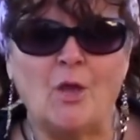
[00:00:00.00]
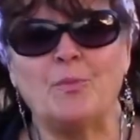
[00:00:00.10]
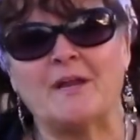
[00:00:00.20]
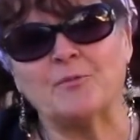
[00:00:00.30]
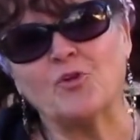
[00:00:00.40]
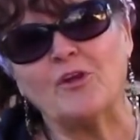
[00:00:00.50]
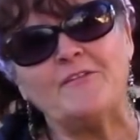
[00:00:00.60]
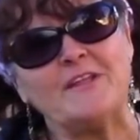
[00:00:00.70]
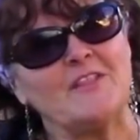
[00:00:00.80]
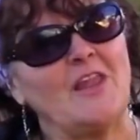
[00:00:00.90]
But I'm
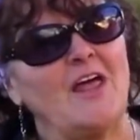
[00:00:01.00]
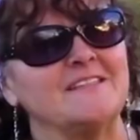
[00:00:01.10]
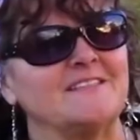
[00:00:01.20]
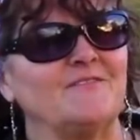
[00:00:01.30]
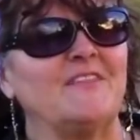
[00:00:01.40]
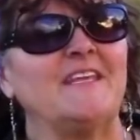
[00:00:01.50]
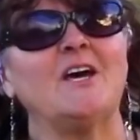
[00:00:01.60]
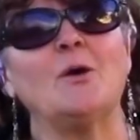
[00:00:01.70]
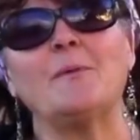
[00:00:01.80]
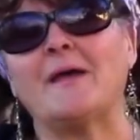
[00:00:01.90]
grieving the loss of
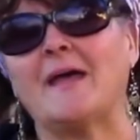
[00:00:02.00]
them.